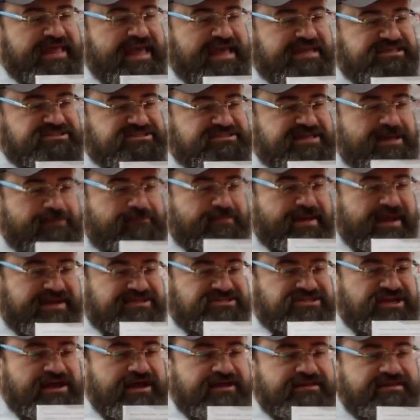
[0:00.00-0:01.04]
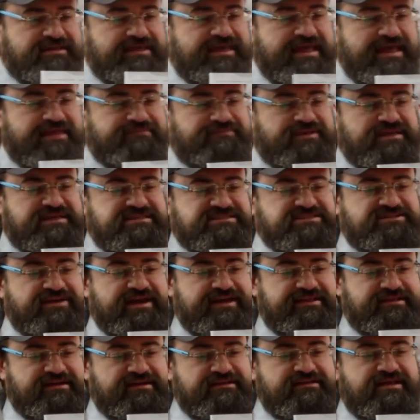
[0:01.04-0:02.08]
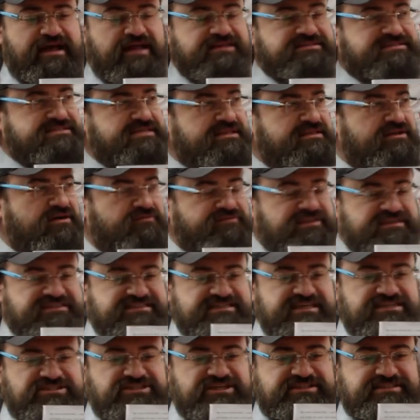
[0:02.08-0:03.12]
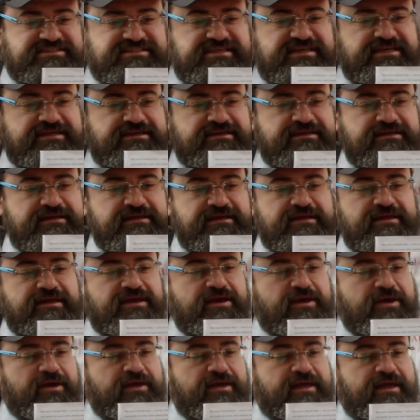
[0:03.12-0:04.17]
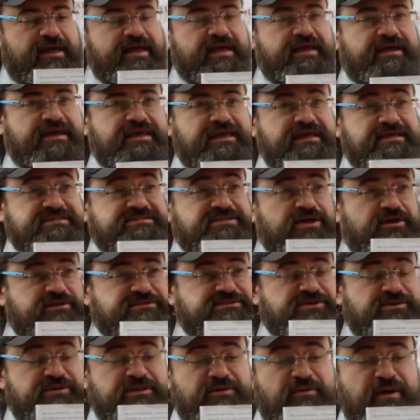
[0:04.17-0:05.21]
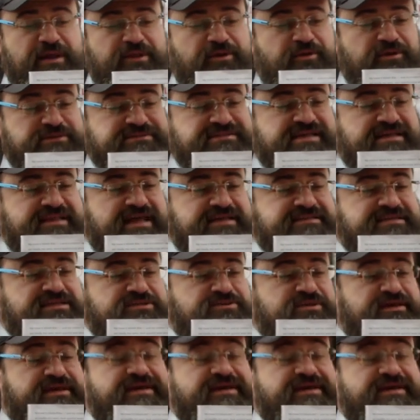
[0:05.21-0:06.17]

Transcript: H. Tembeckjian, the administrator and counsel of the CJC. He is also the one who is connected to the